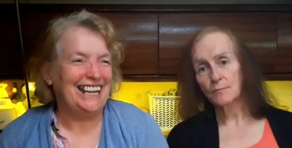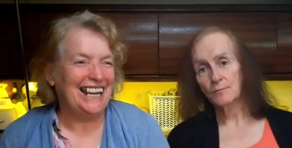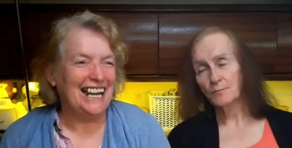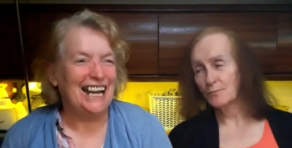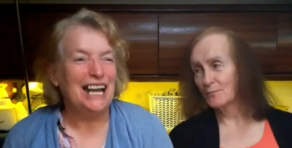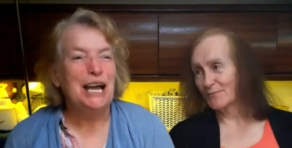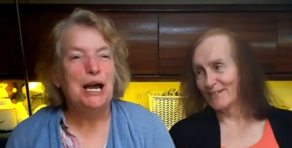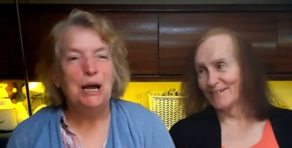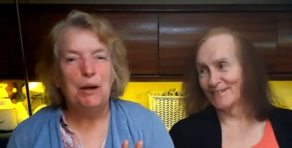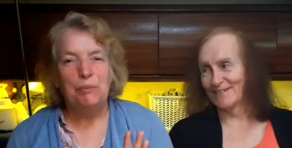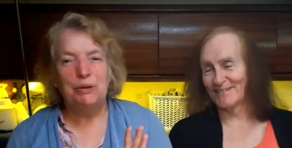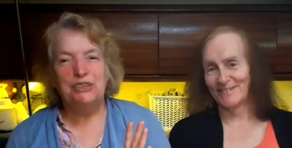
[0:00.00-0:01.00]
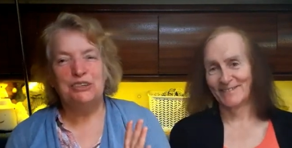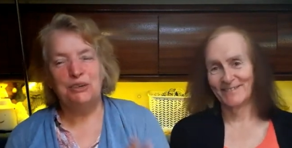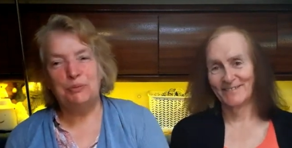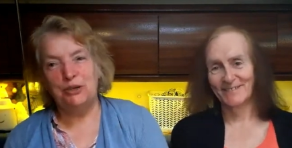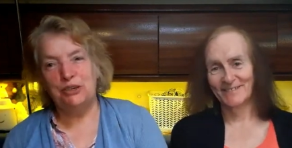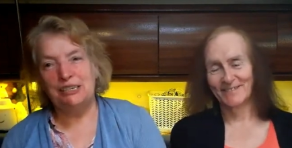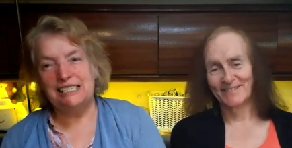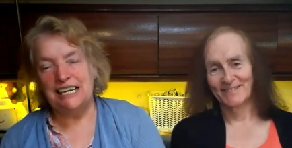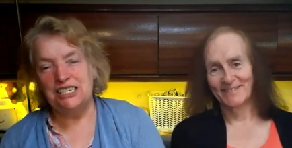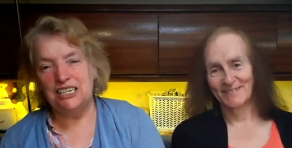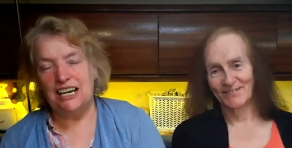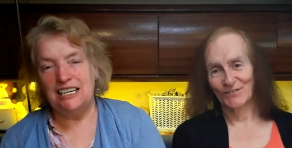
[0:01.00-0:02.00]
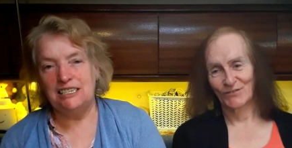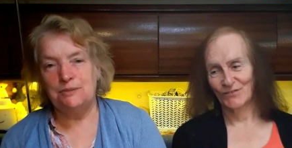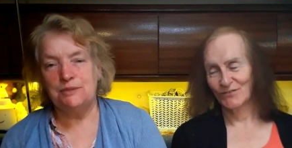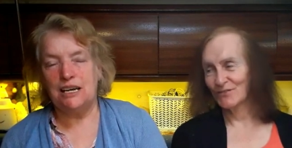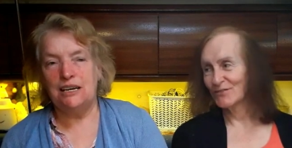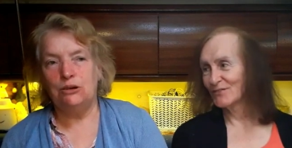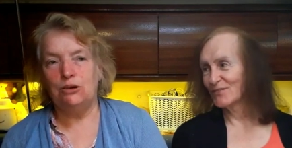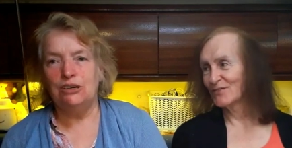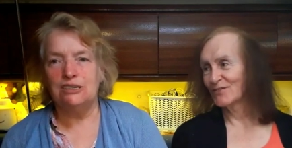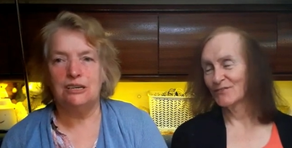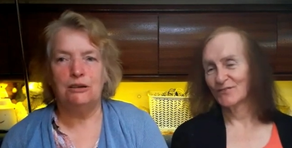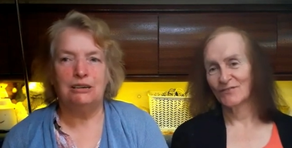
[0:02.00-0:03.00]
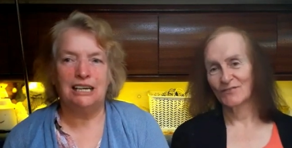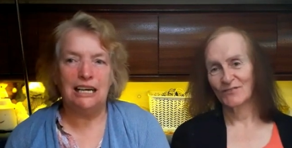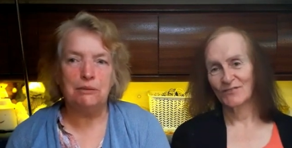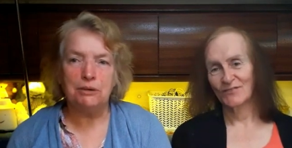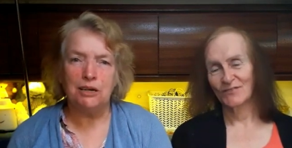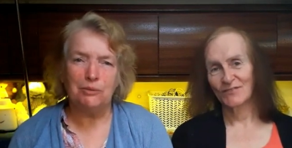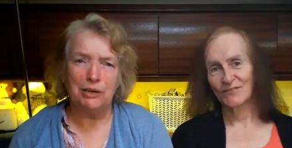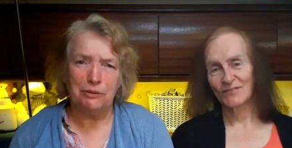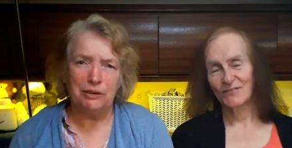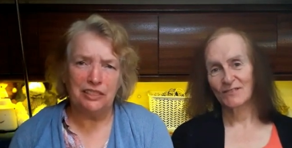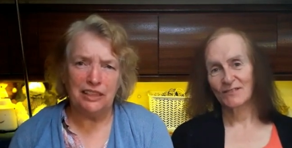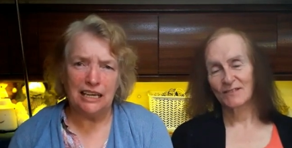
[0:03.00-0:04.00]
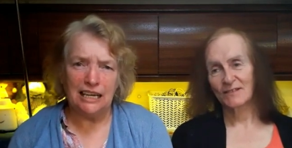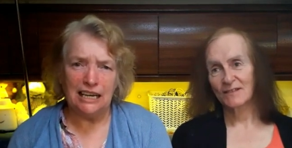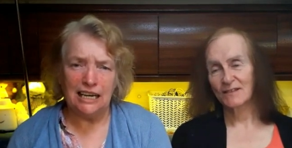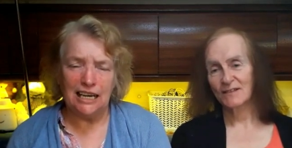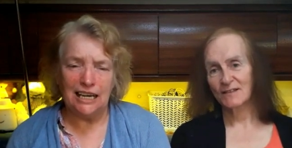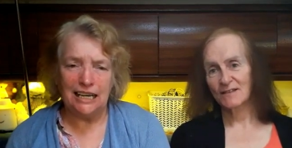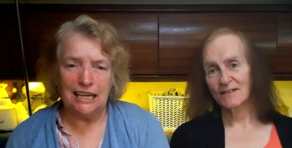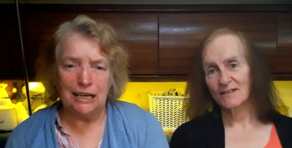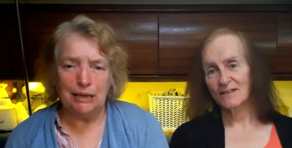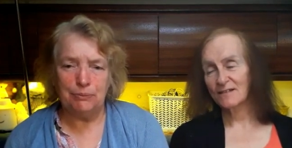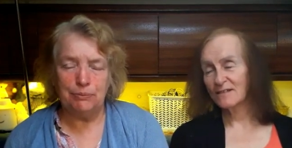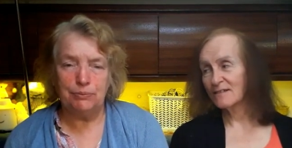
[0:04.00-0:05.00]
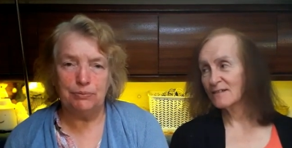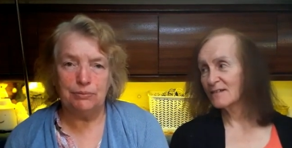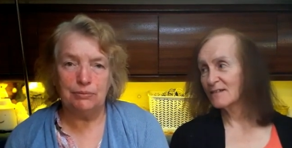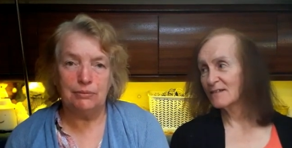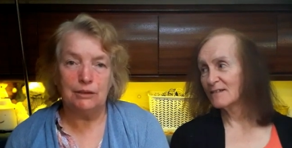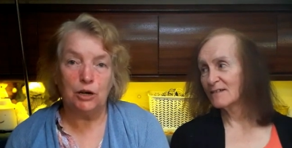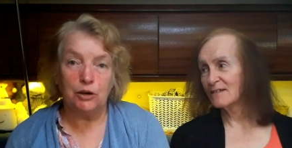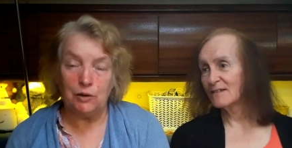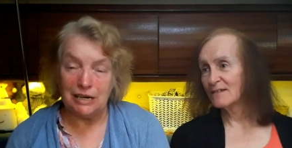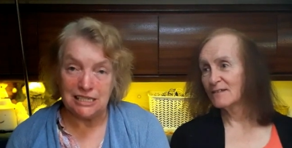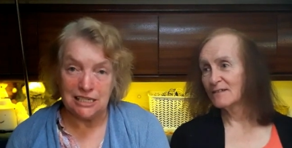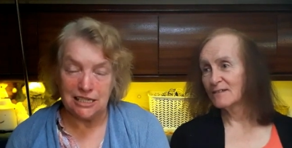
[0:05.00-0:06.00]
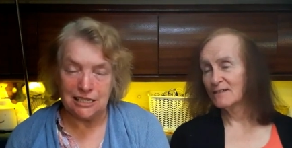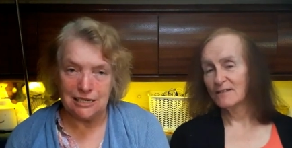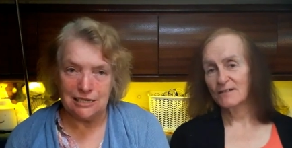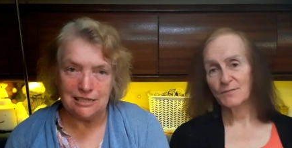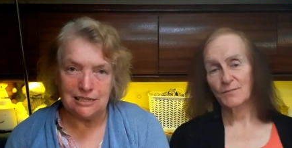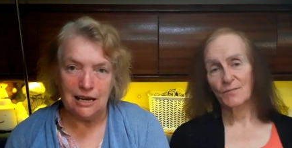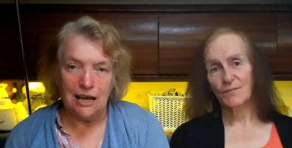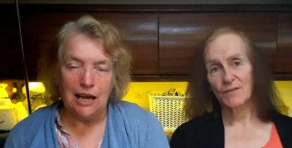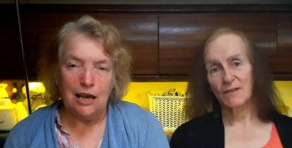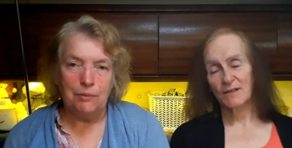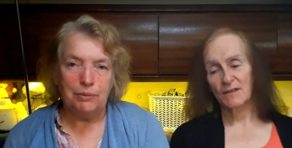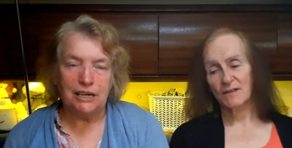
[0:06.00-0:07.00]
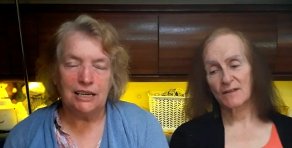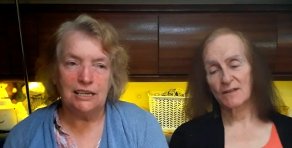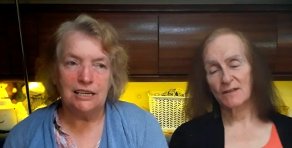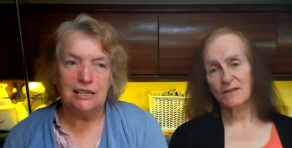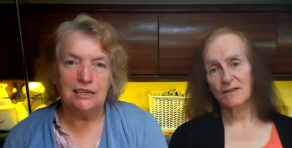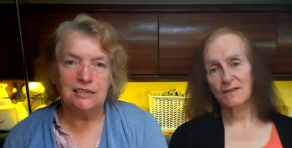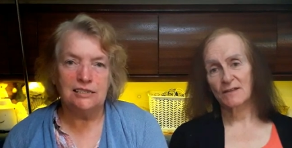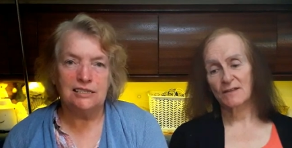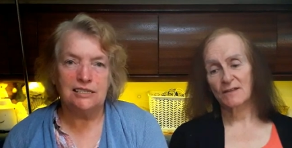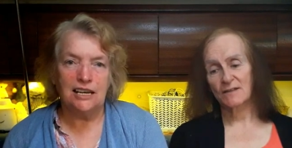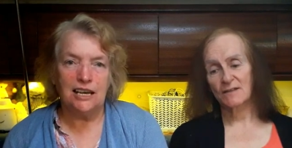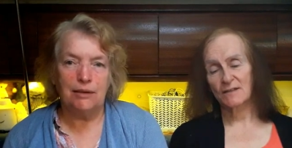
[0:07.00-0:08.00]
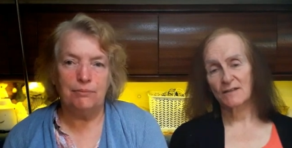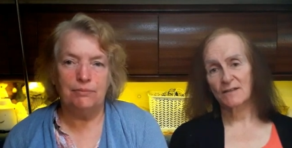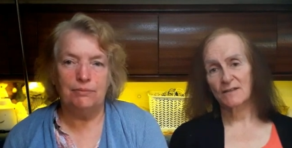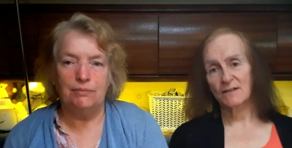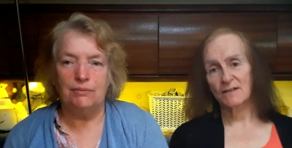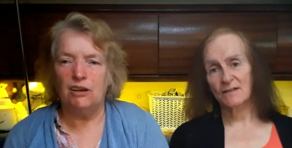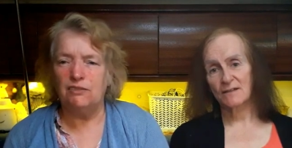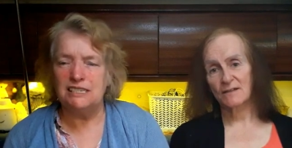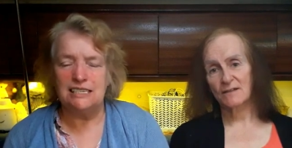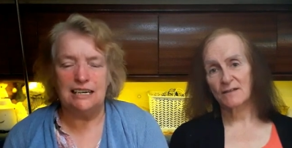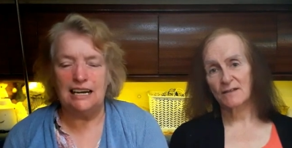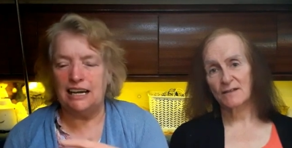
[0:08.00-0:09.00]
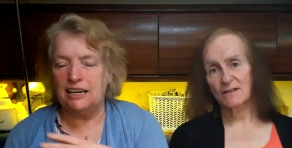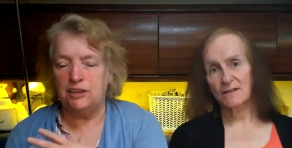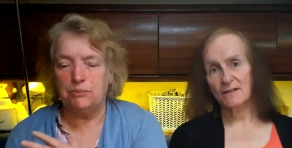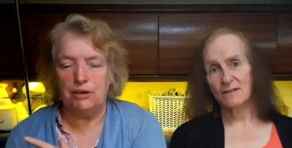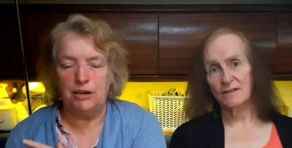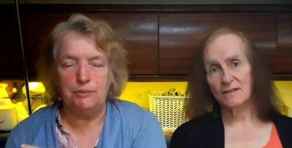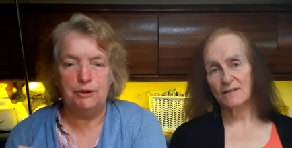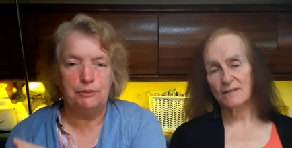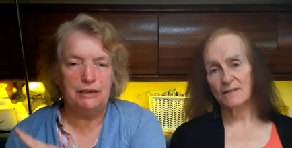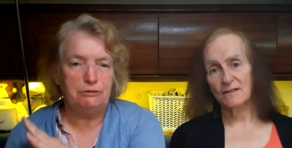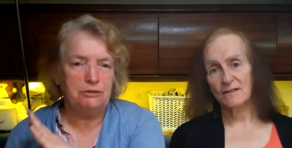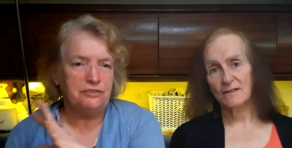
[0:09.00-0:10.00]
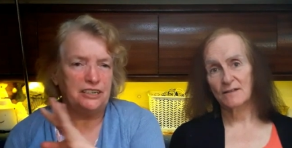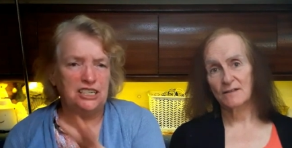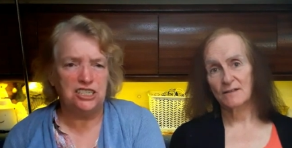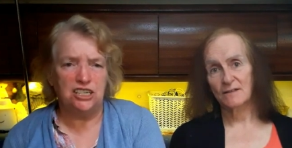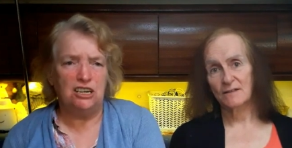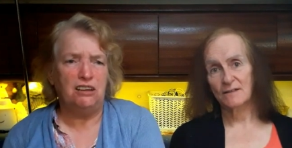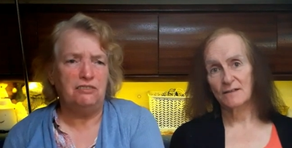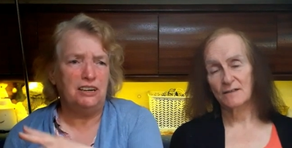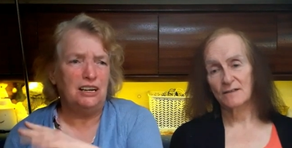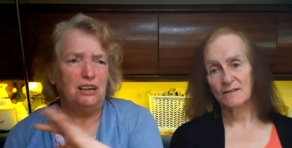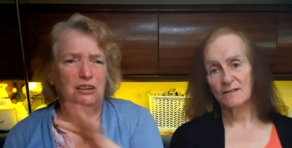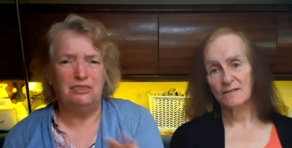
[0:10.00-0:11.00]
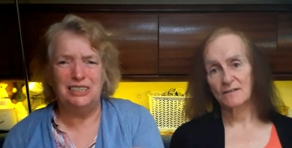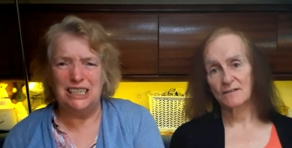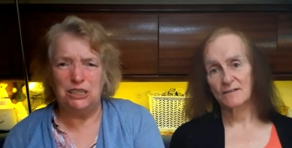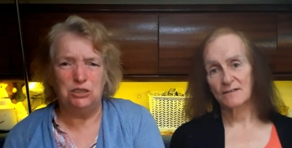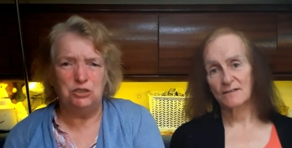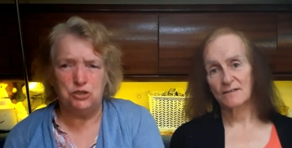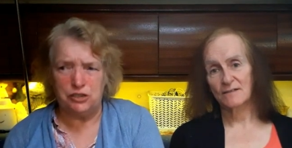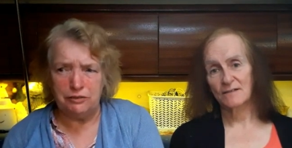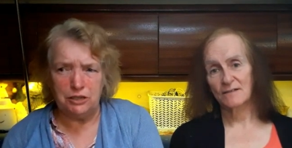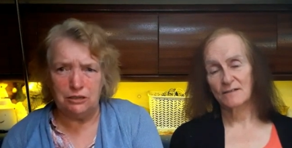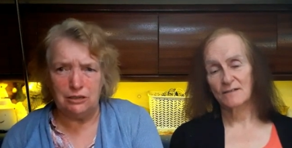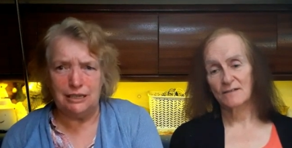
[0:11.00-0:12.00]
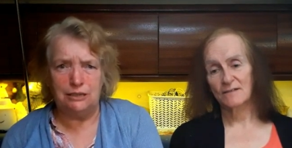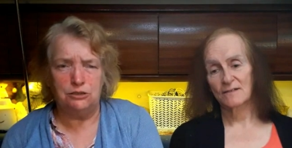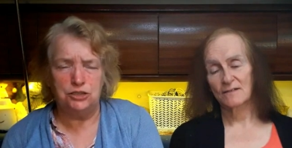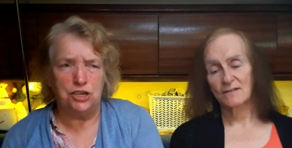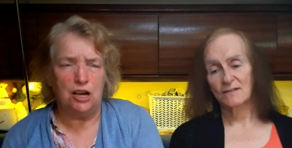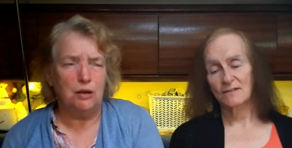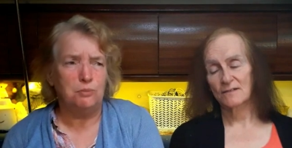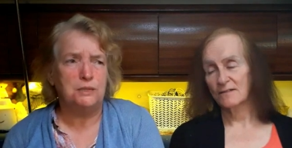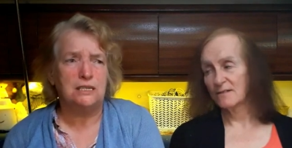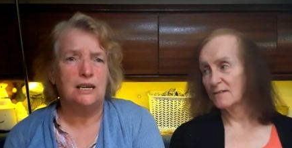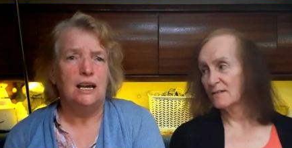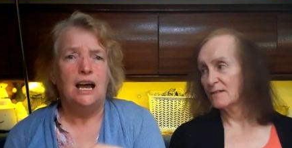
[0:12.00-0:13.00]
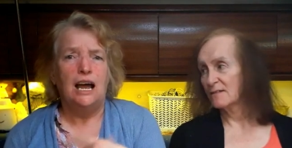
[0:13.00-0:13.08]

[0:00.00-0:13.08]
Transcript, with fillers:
Speaker 1: yeah, but do put your essential items and also keep coming with the um, questions because um, obviously, like at the moment, we were finishing off a lot of little trivial little jobs.